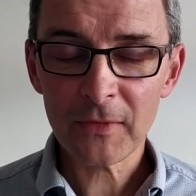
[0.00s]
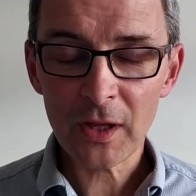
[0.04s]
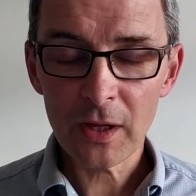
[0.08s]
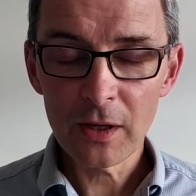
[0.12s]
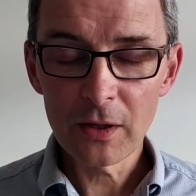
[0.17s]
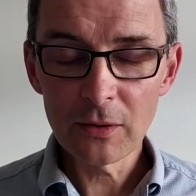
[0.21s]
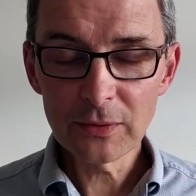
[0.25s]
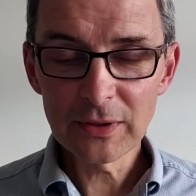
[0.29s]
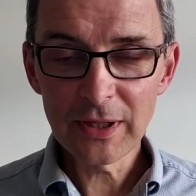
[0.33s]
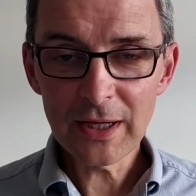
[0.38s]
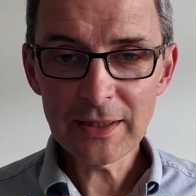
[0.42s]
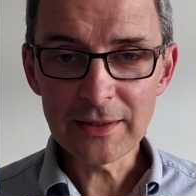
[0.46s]

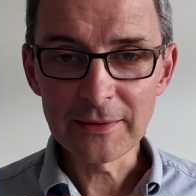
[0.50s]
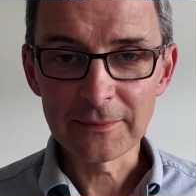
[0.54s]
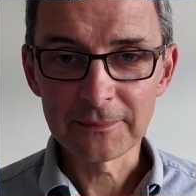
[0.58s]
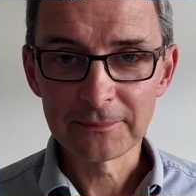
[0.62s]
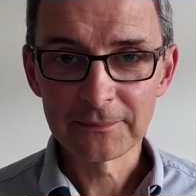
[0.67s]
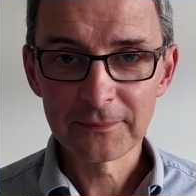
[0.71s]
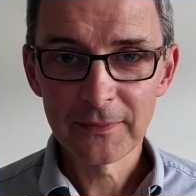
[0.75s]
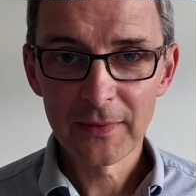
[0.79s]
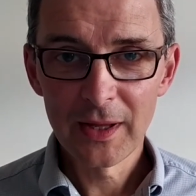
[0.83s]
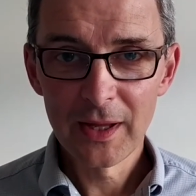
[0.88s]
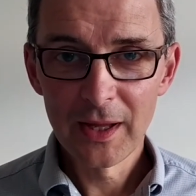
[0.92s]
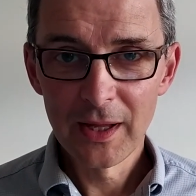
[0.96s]
Okay,
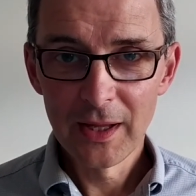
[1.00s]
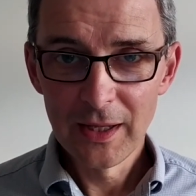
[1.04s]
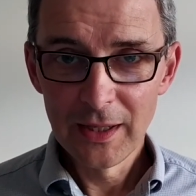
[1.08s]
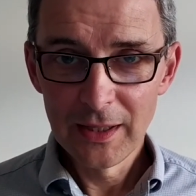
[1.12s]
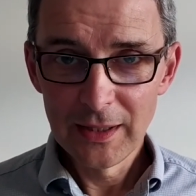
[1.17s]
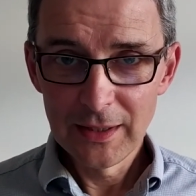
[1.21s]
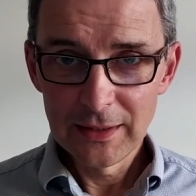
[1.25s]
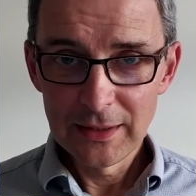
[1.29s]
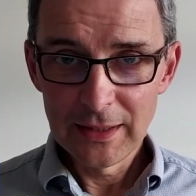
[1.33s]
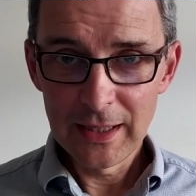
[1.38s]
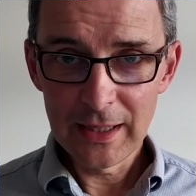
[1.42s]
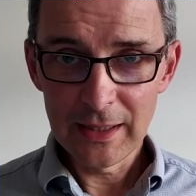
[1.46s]

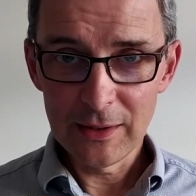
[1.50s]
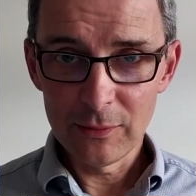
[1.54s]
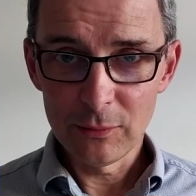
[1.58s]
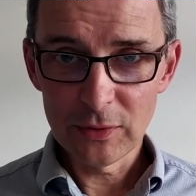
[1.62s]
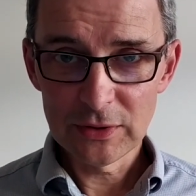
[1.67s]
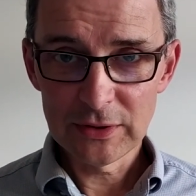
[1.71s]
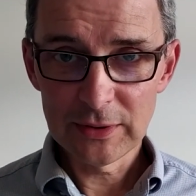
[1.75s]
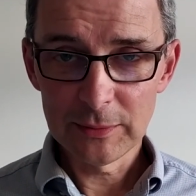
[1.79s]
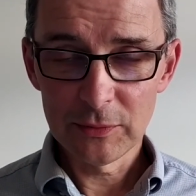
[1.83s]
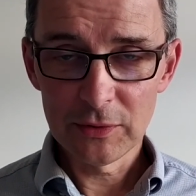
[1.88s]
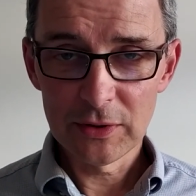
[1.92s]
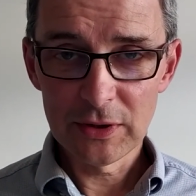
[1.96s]
now
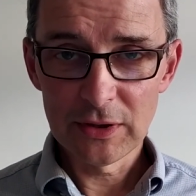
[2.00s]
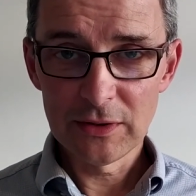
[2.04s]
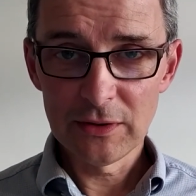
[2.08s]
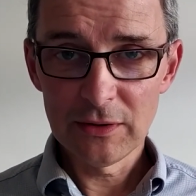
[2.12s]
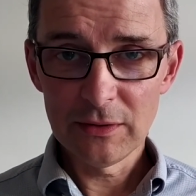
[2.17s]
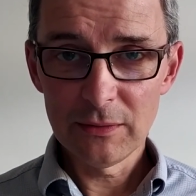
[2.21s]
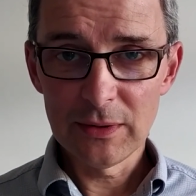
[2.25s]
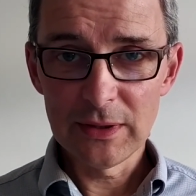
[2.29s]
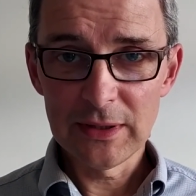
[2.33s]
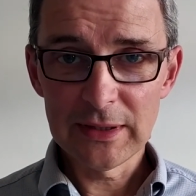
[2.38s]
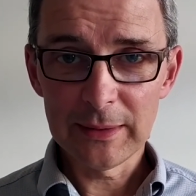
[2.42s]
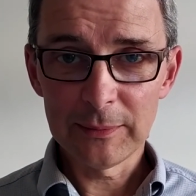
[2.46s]
what I'm going to
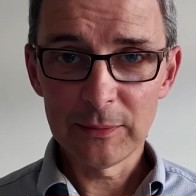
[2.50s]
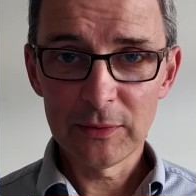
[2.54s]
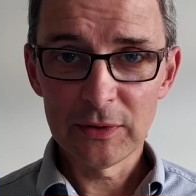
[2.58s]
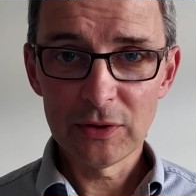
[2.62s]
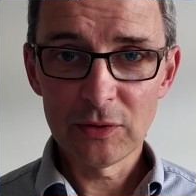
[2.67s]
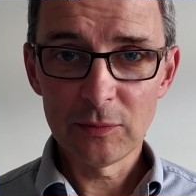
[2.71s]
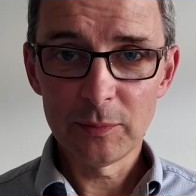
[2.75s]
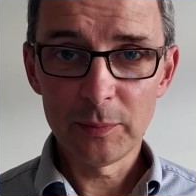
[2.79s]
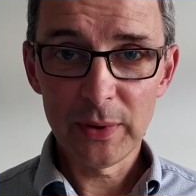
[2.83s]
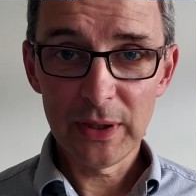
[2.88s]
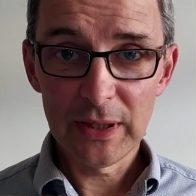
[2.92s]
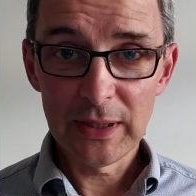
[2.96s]
do is I'm going
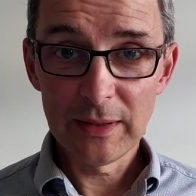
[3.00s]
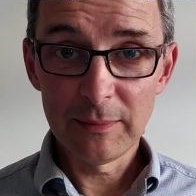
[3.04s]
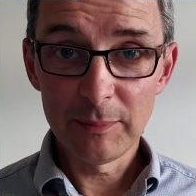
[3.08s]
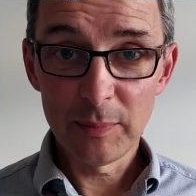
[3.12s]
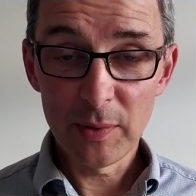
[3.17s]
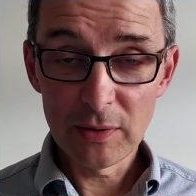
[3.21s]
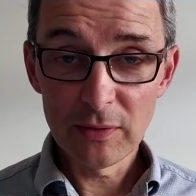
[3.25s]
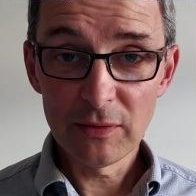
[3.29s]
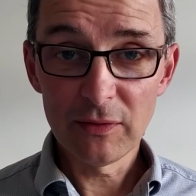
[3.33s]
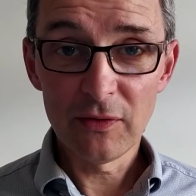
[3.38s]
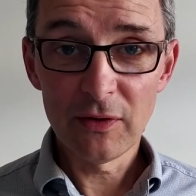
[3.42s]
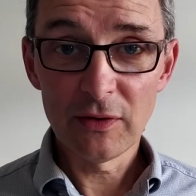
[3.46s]
to play
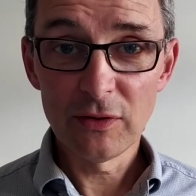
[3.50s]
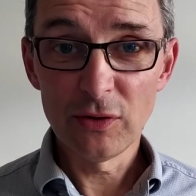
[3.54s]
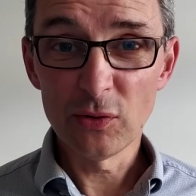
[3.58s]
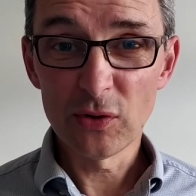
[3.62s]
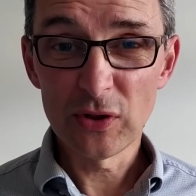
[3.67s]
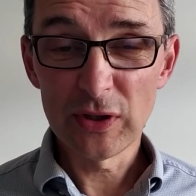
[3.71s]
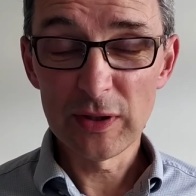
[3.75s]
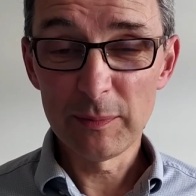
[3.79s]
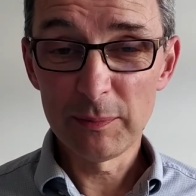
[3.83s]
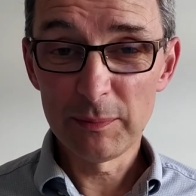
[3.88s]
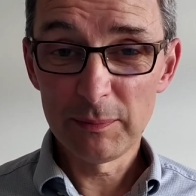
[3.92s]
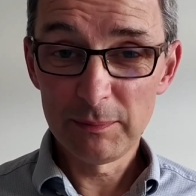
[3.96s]
both of those. You'll
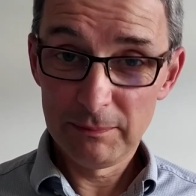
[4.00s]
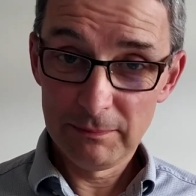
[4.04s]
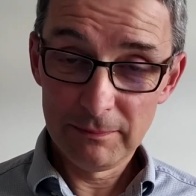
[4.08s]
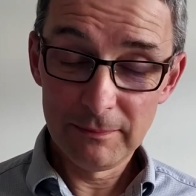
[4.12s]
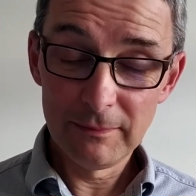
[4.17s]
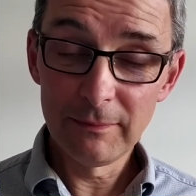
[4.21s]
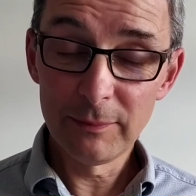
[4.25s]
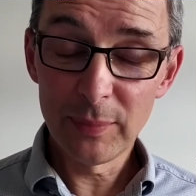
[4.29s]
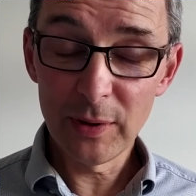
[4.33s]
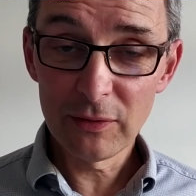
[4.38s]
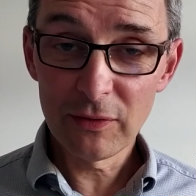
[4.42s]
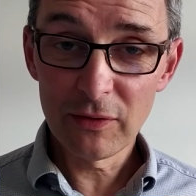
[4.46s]
see
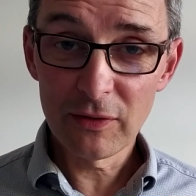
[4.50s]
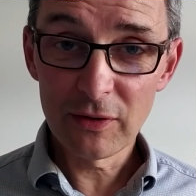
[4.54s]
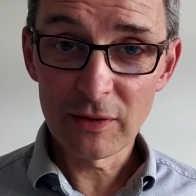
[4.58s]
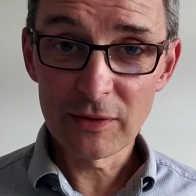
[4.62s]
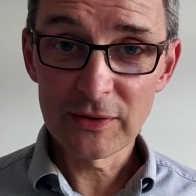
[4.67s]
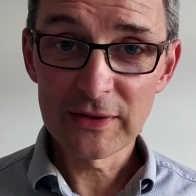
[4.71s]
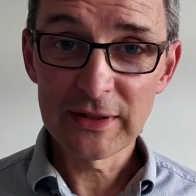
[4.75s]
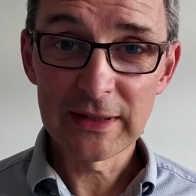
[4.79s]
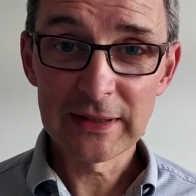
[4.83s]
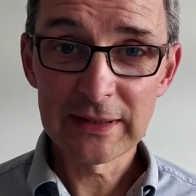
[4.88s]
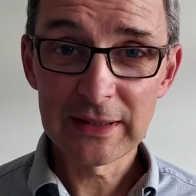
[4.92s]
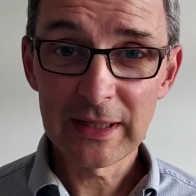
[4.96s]
both of
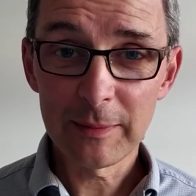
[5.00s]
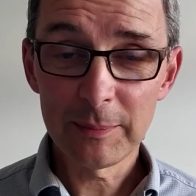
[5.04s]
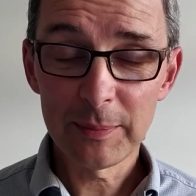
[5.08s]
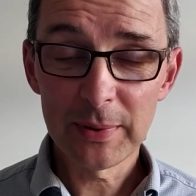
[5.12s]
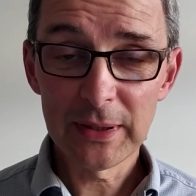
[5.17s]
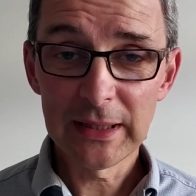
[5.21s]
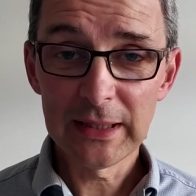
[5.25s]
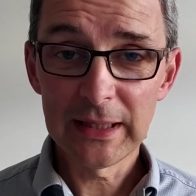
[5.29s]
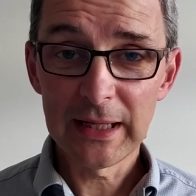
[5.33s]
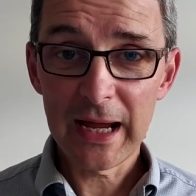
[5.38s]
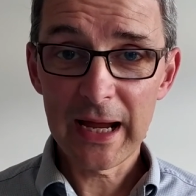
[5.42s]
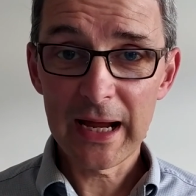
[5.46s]
those things
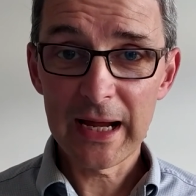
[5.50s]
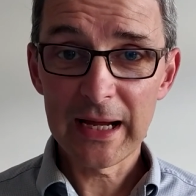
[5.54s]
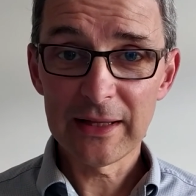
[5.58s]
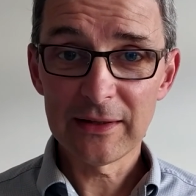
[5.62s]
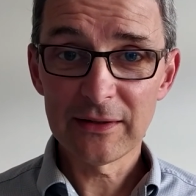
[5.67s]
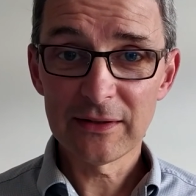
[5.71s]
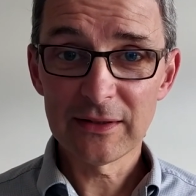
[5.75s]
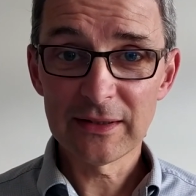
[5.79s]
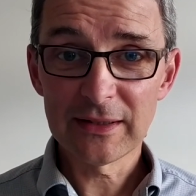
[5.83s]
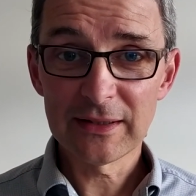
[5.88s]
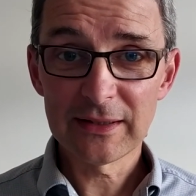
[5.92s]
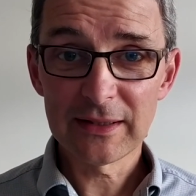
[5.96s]
happening at
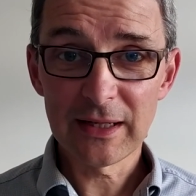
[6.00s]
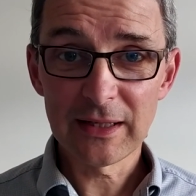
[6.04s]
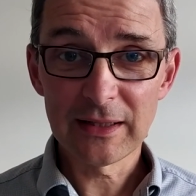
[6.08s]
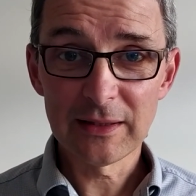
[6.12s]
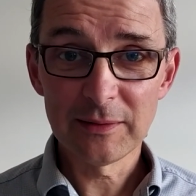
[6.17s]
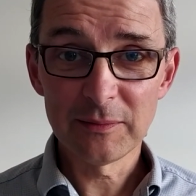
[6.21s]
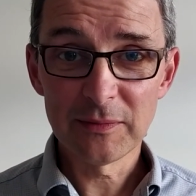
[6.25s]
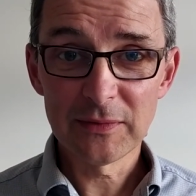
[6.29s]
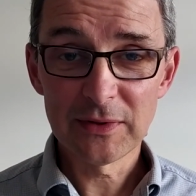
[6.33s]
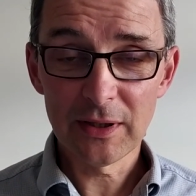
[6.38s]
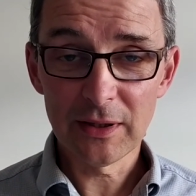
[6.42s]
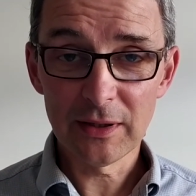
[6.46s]
the
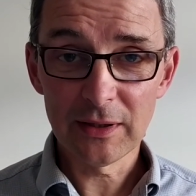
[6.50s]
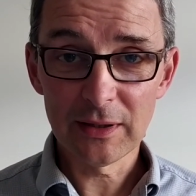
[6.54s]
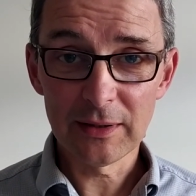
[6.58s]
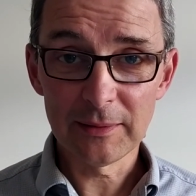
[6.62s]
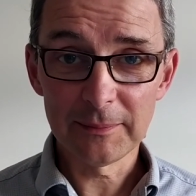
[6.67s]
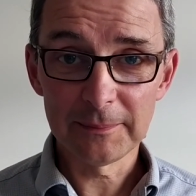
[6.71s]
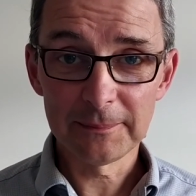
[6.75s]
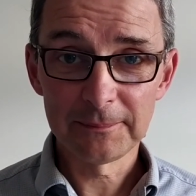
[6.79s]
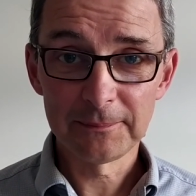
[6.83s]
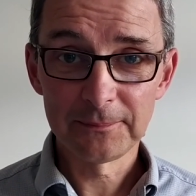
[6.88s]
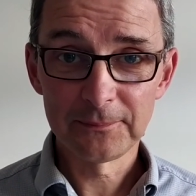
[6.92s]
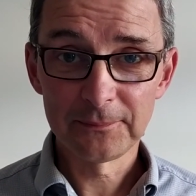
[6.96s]
same
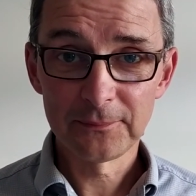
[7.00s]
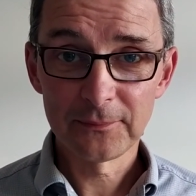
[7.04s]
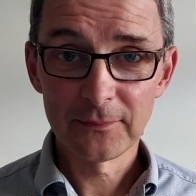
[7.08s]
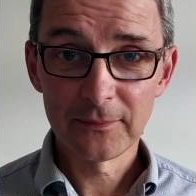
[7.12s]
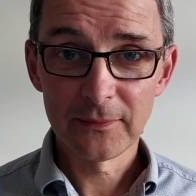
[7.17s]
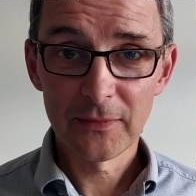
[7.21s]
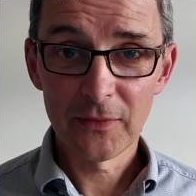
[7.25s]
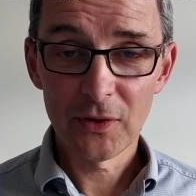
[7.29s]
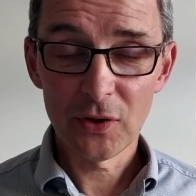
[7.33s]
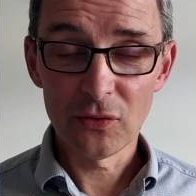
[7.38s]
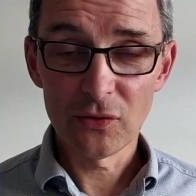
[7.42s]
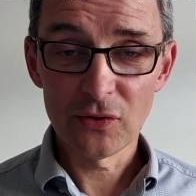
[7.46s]
time
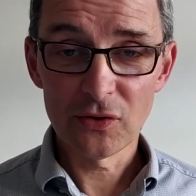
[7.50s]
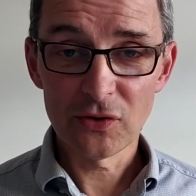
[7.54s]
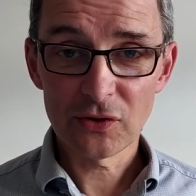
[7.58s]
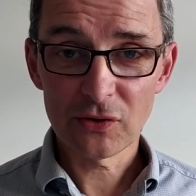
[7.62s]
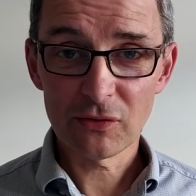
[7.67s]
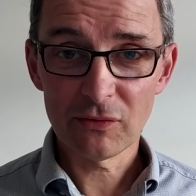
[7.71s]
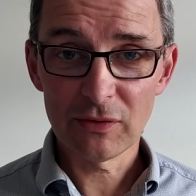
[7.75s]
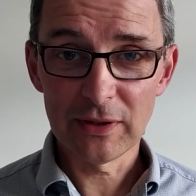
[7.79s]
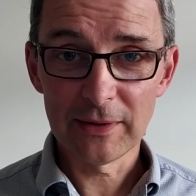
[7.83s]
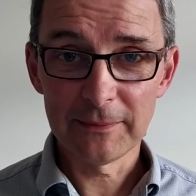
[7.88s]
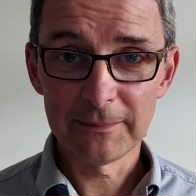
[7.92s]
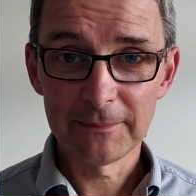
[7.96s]
on the
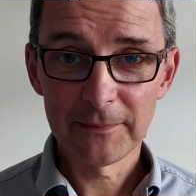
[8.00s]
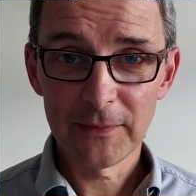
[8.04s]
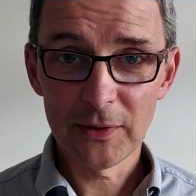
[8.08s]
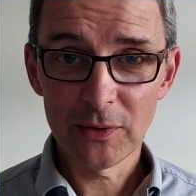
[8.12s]
screen.